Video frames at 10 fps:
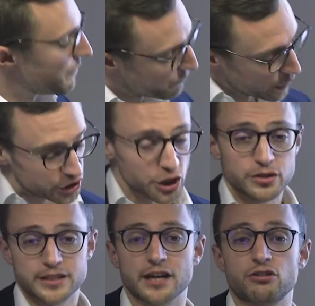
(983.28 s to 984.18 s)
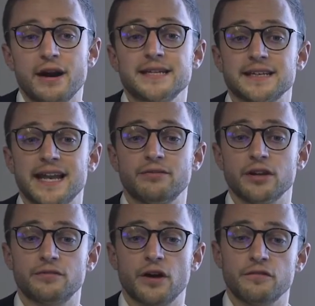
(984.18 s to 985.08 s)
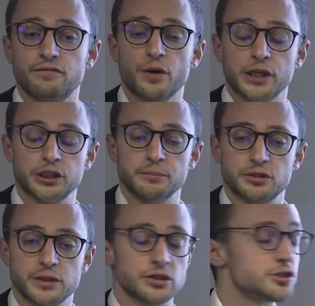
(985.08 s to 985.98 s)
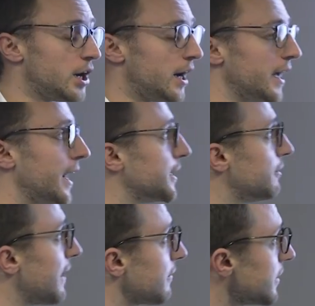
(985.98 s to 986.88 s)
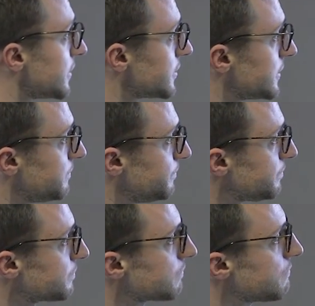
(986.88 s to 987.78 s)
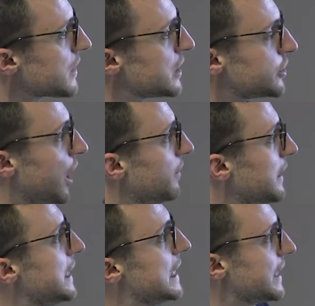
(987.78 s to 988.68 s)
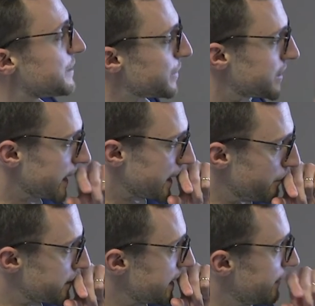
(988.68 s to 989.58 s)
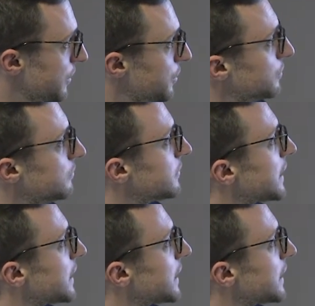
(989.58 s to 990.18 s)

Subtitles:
produce a greater level of friction between your tyre and your aggregates. So this particular material